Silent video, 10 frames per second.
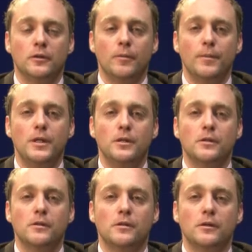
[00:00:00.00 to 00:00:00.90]

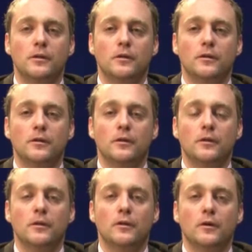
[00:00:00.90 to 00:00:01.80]
means
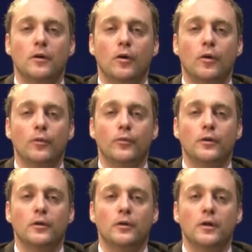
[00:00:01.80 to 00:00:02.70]
of
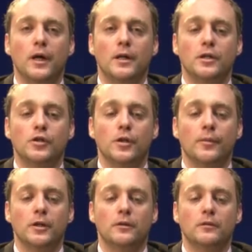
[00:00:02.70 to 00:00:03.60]
energy demand.